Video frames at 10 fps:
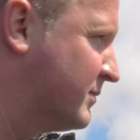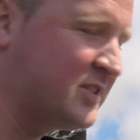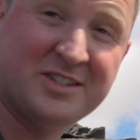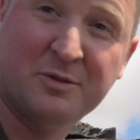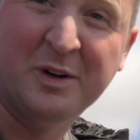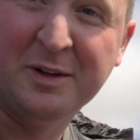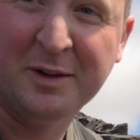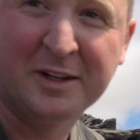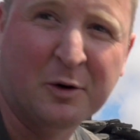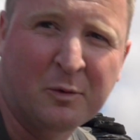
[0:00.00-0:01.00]
It's actually really,
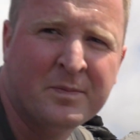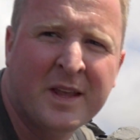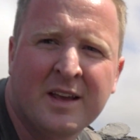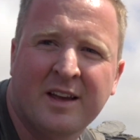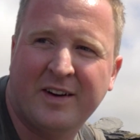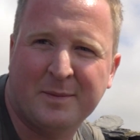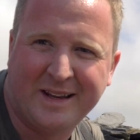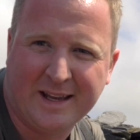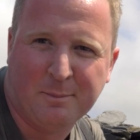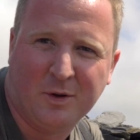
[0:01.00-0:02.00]
really cool. If I had
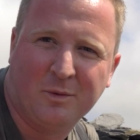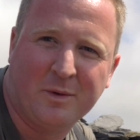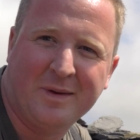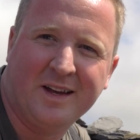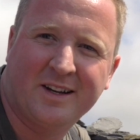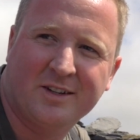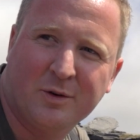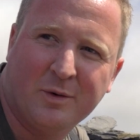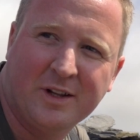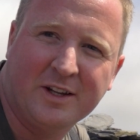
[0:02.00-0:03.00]
my gimbal with me, I could
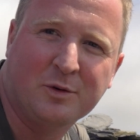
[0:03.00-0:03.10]
do a really